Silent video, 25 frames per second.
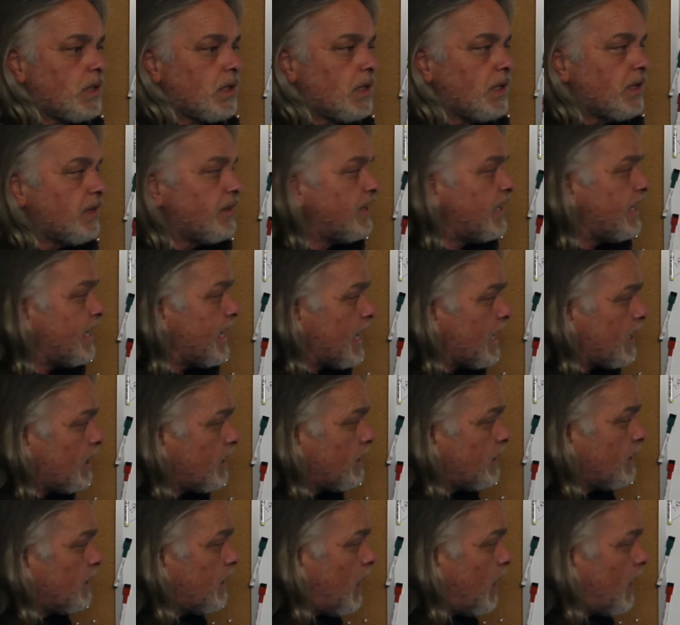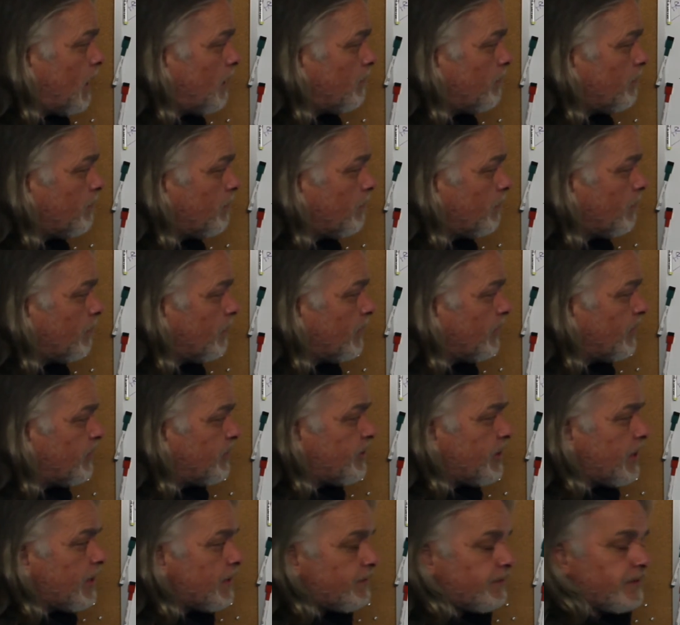the
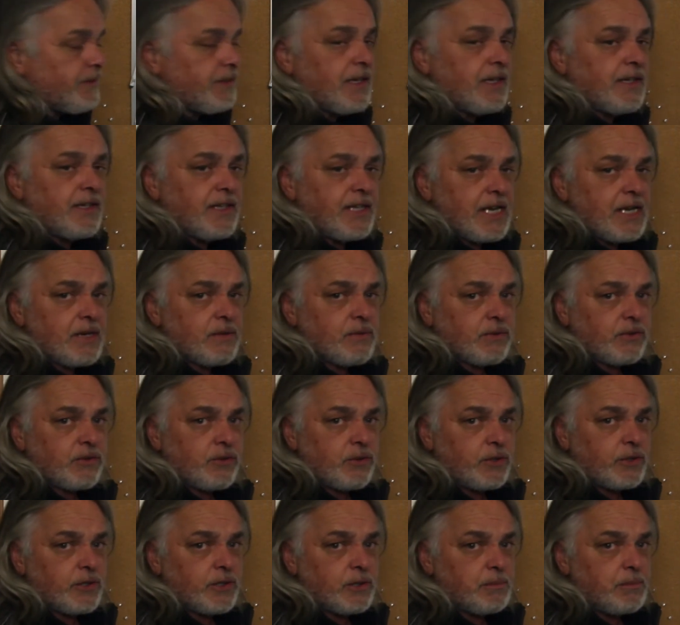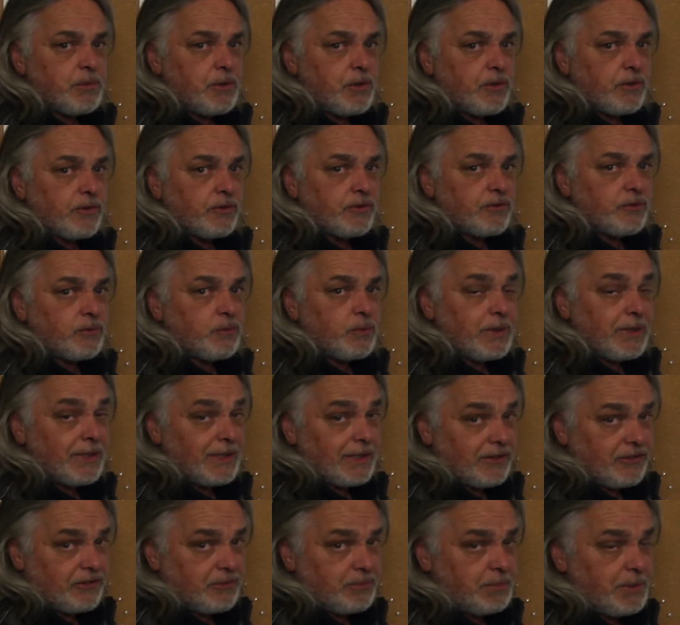shift in the equatorial bulge will
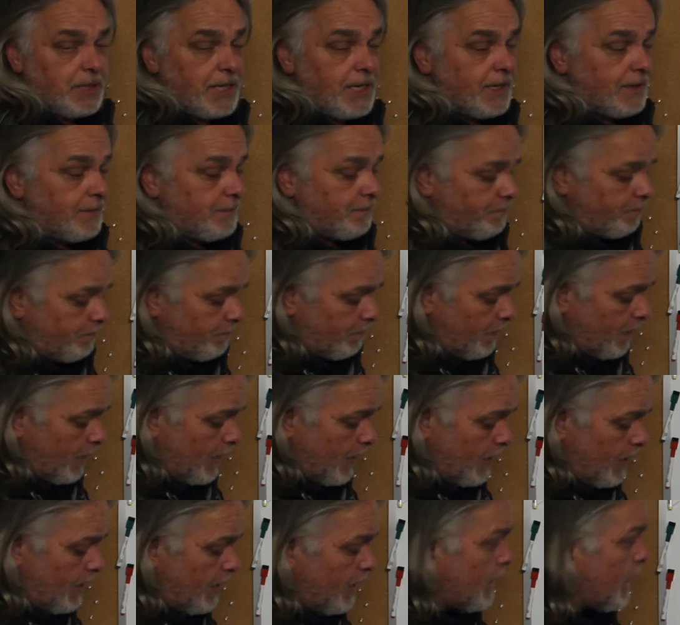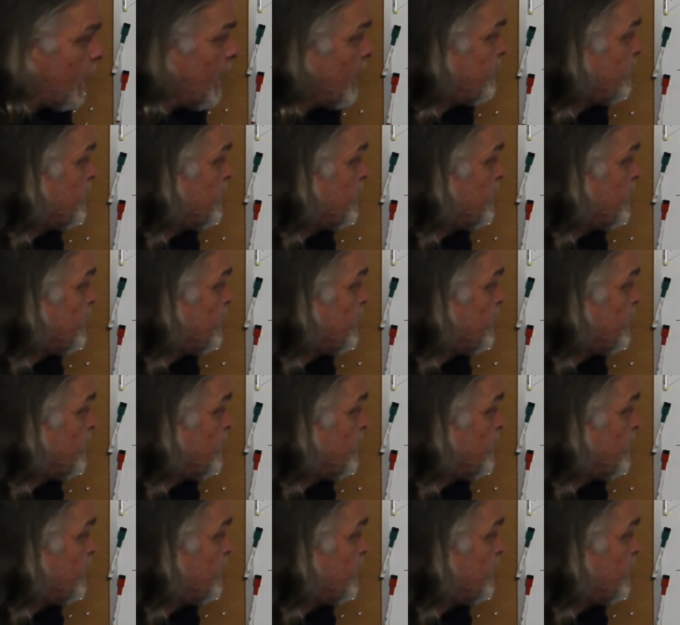explain. As